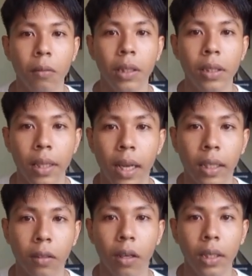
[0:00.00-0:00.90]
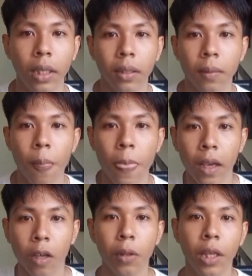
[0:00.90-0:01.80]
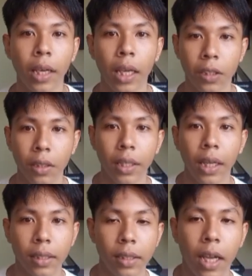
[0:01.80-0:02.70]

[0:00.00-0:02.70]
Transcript: Electronic communication takes time.